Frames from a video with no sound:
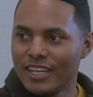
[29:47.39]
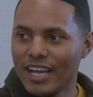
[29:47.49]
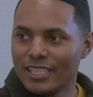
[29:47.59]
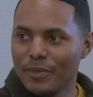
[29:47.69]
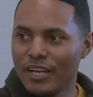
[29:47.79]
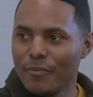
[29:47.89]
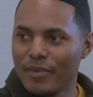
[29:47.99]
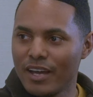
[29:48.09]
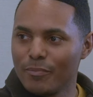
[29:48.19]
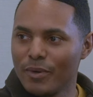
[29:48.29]
has become
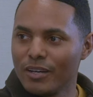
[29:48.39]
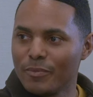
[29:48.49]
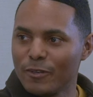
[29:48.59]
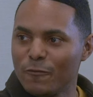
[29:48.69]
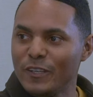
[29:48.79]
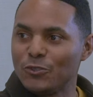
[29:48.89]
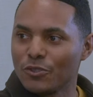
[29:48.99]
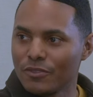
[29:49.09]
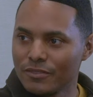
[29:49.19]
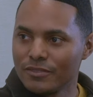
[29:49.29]
not a bug, but a
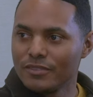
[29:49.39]
feature